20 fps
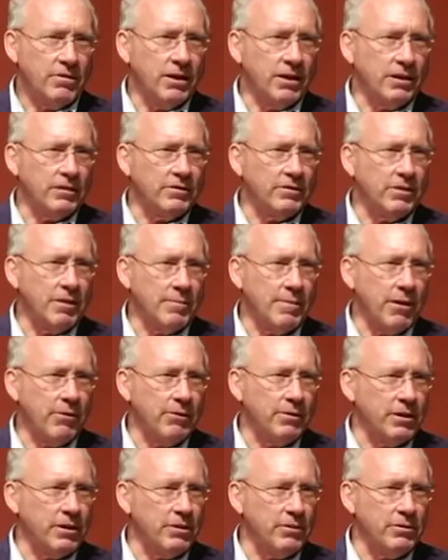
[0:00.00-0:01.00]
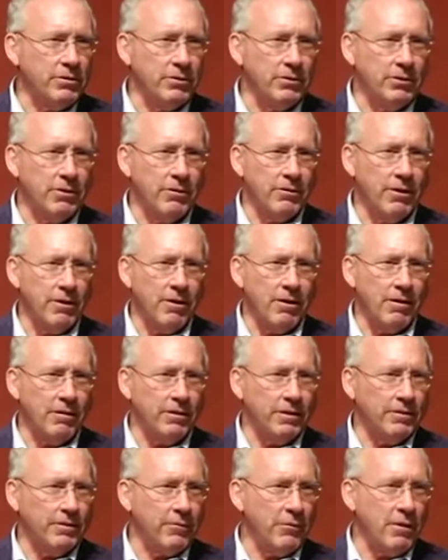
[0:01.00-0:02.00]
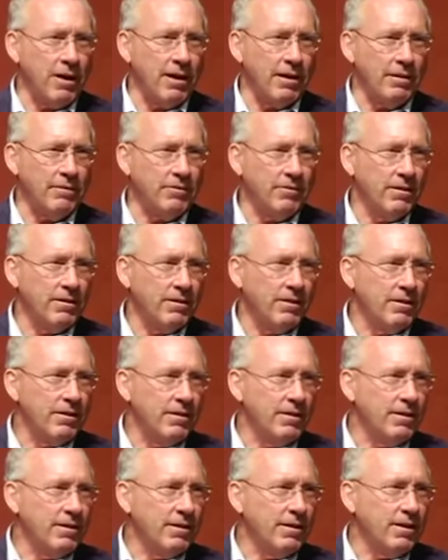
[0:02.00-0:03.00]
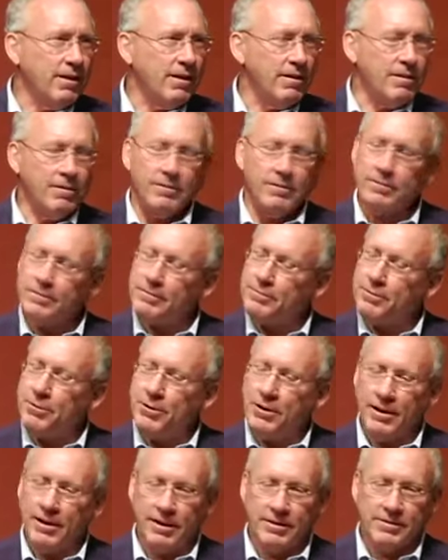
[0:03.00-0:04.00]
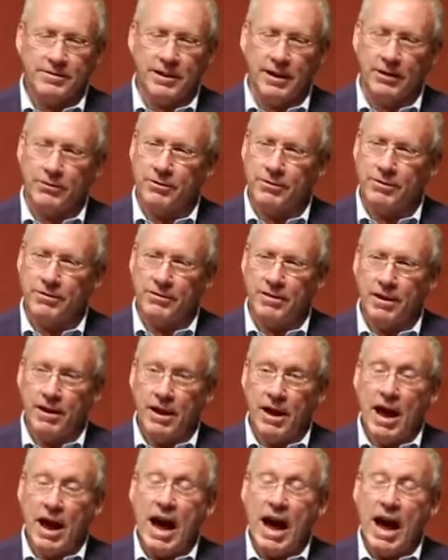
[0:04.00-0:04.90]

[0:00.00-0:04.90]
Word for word: thinking somehow or another you know it all and never arrive. Boy, that's dangerous.